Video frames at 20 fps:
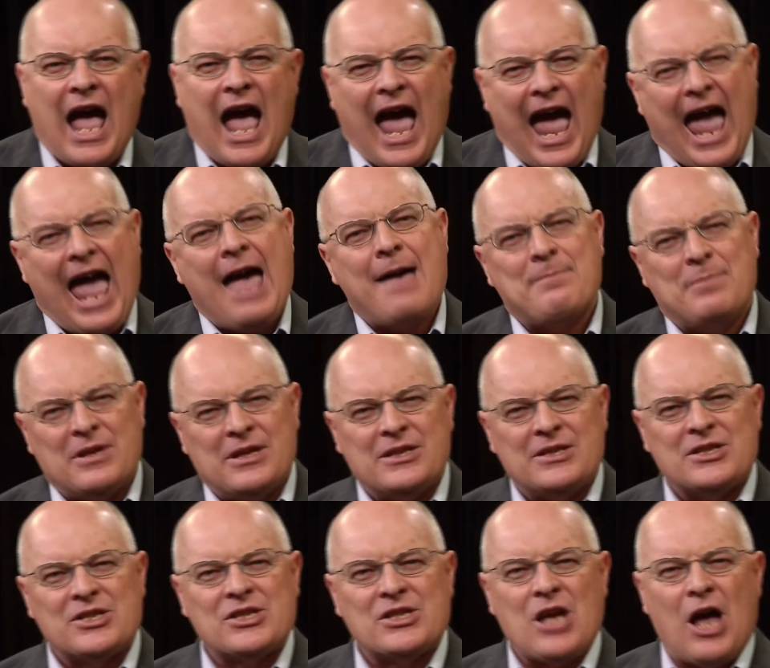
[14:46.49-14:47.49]

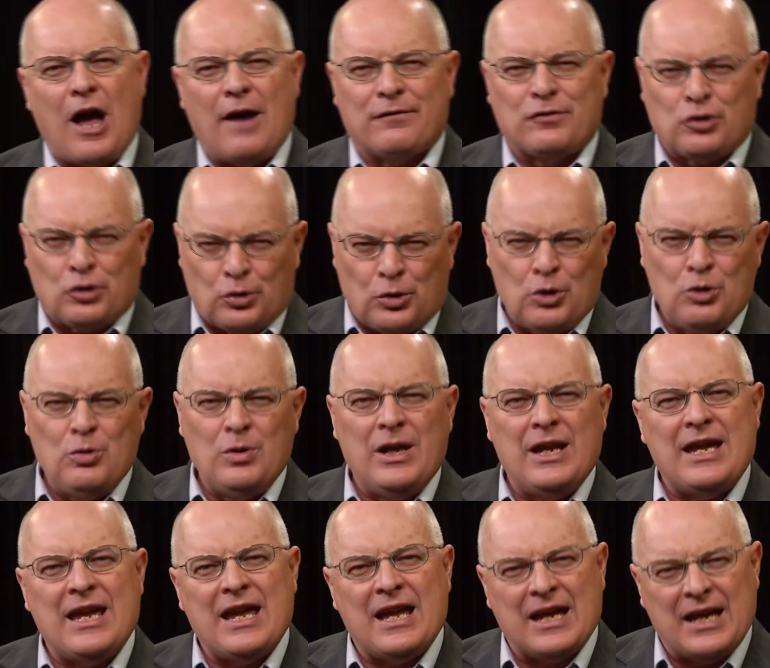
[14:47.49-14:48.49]
habits of
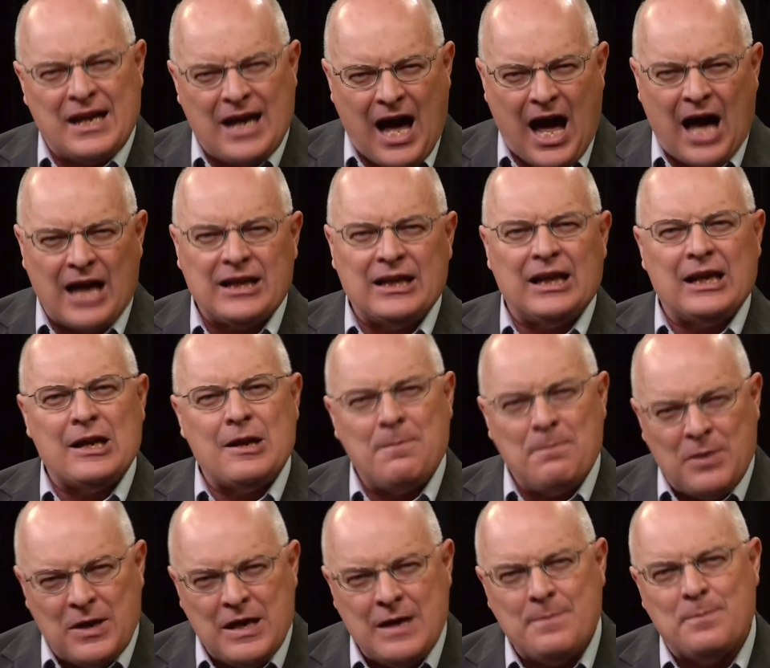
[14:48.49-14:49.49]
truly godly
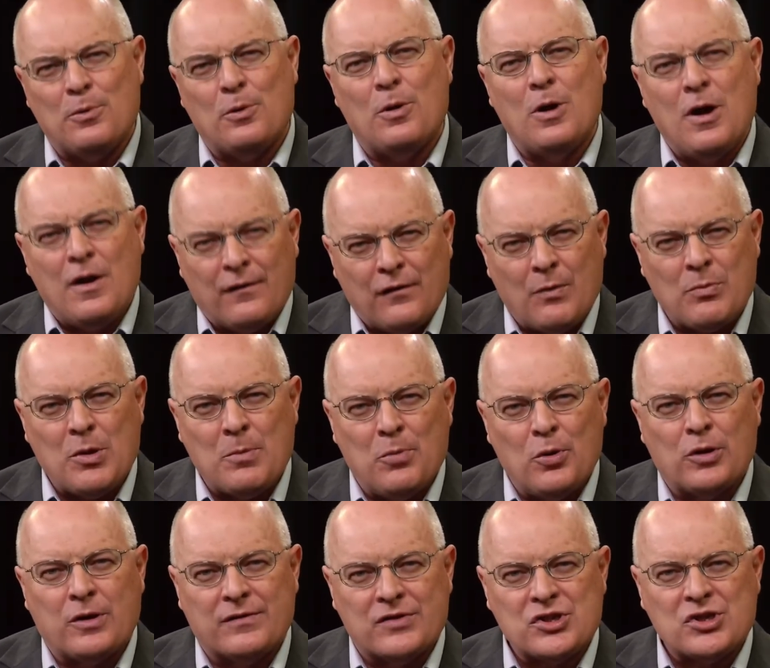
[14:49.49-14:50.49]
people from the
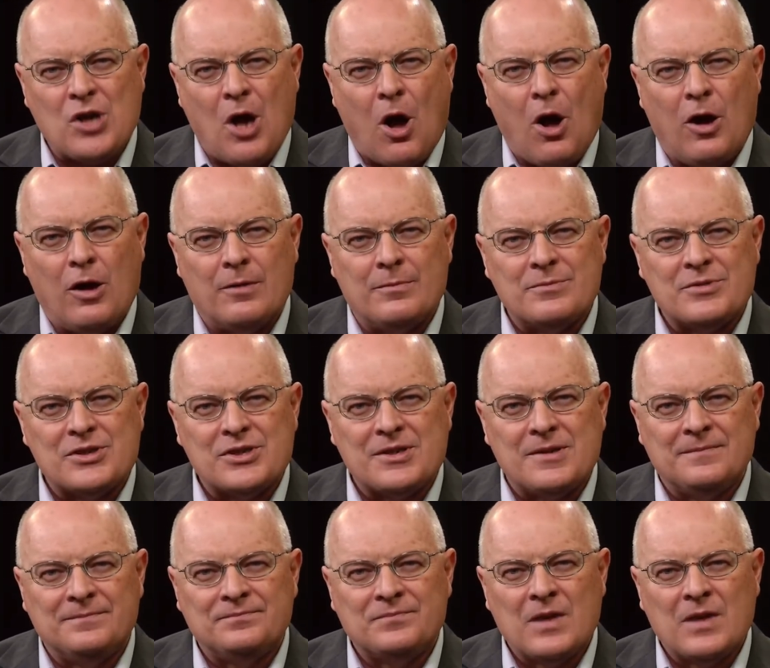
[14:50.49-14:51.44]
book of Psalms,